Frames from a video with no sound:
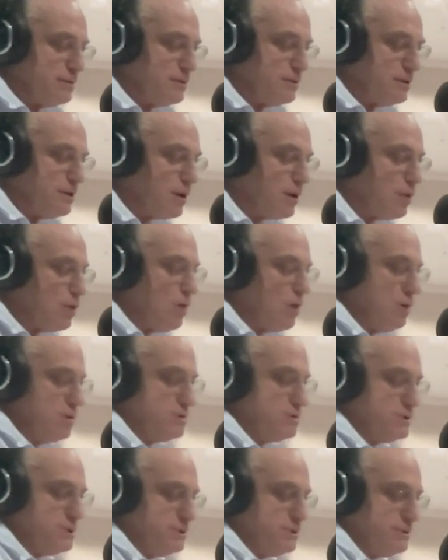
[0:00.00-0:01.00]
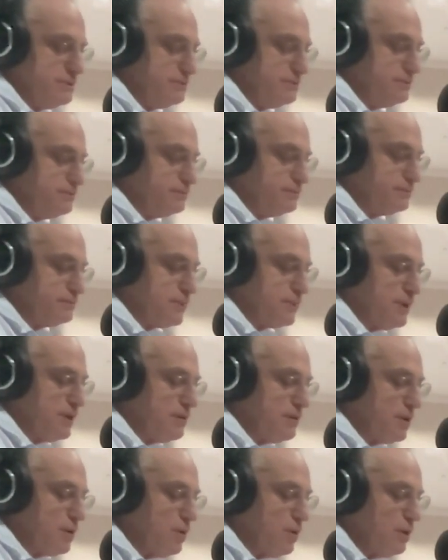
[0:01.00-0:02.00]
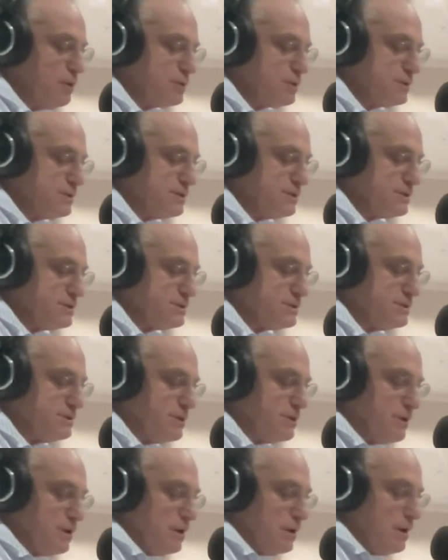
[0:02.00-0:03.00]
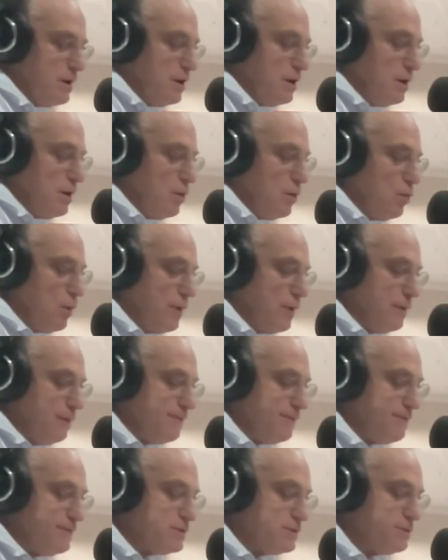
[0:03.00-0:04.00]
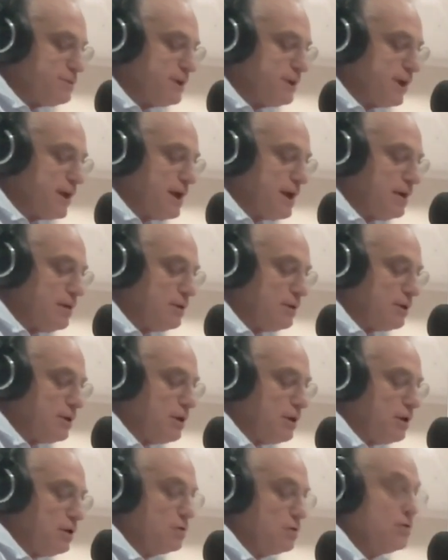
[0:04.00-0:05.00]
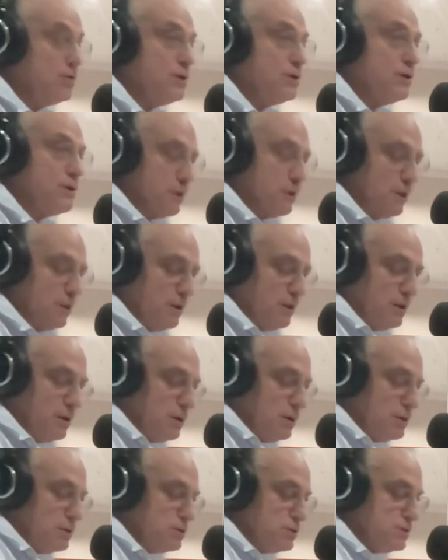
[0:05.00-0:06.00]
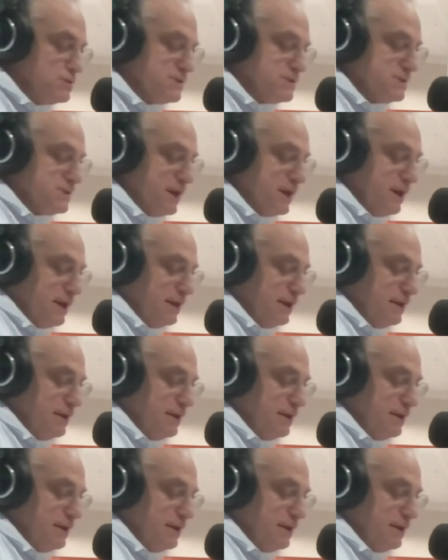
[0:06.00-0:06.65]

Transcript: a quote. And the quote is, "When the fishermen cannot go to sea,